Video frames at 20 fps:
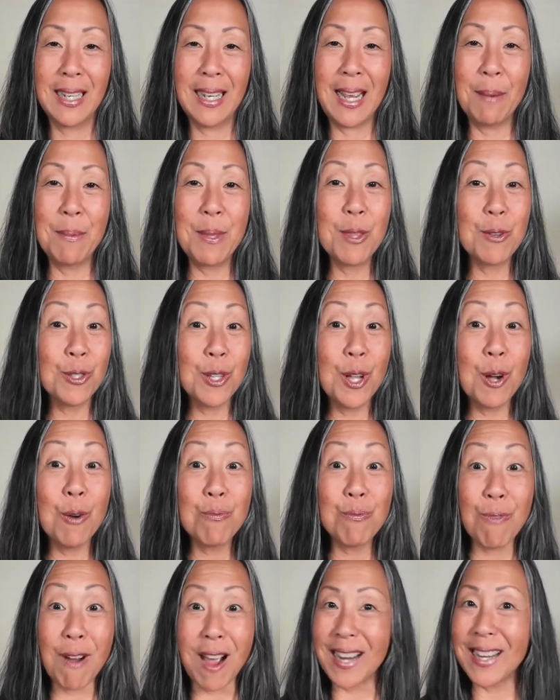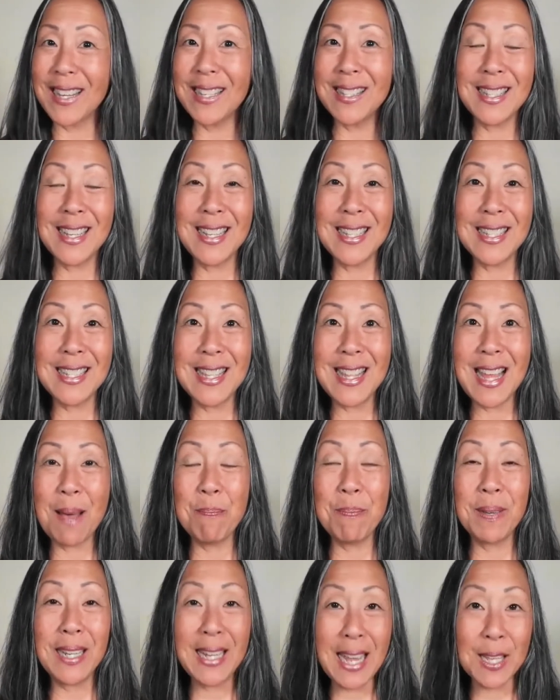I mean, there's no rocket science to that,
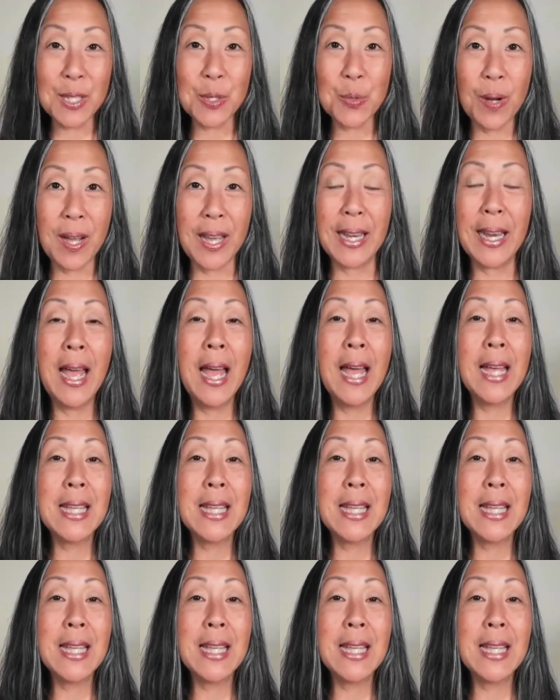but guess what?